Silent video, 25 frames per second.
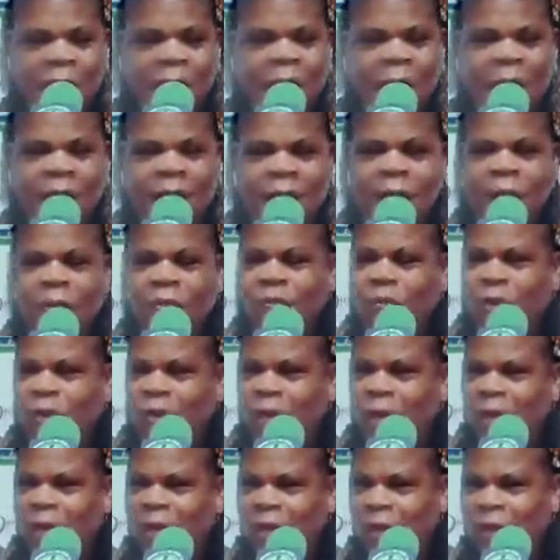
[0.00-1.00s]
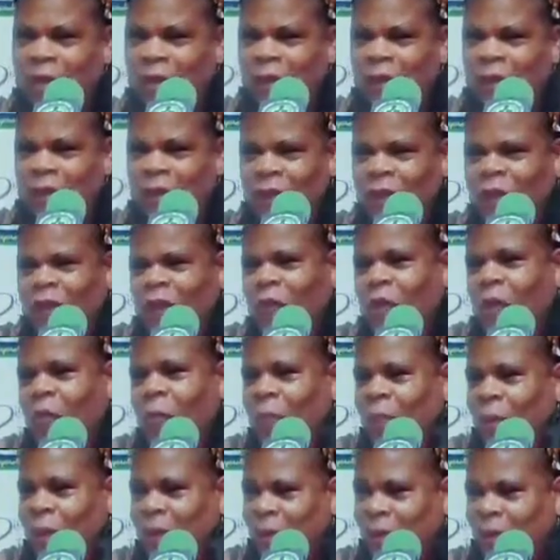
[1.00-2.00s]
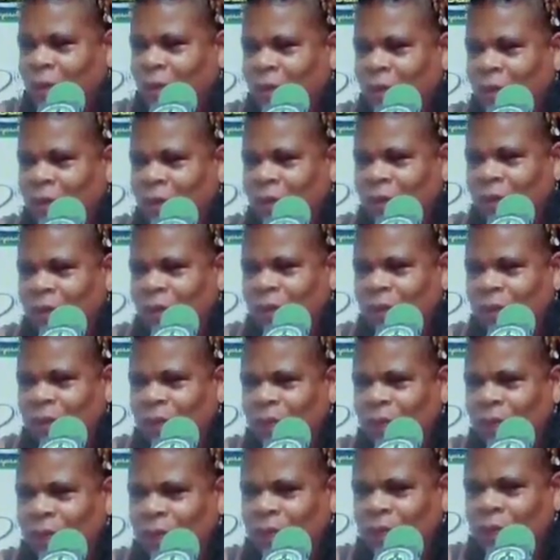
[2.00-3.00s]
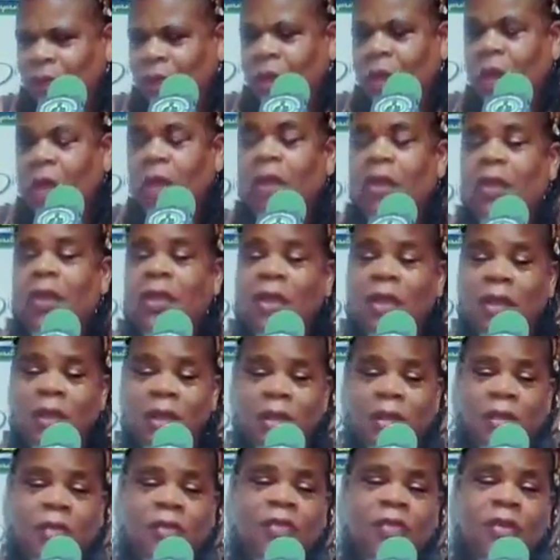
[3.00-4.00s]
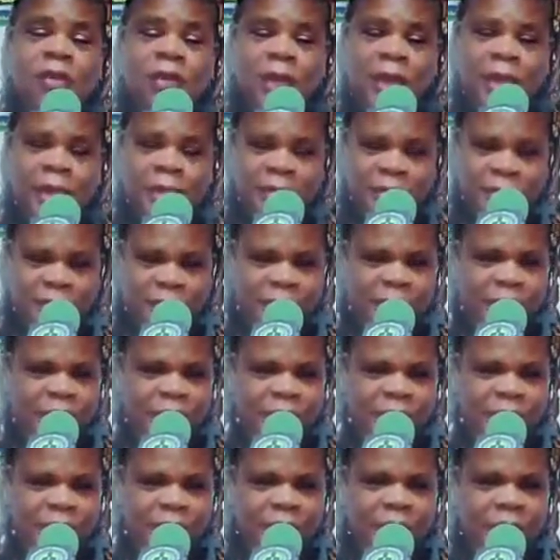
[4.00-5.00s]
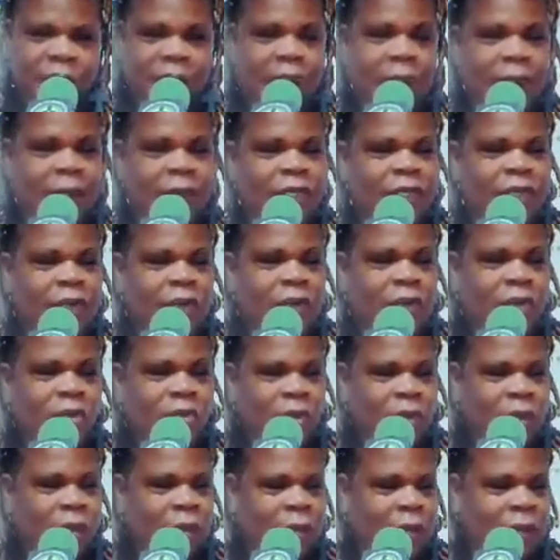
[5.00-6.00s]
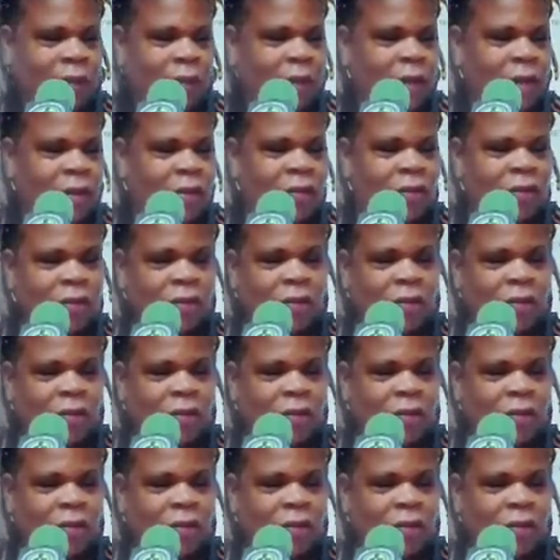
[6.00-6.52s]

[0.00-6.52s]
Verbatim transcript: and that when they left, they felt better. Years later, I relocated out of the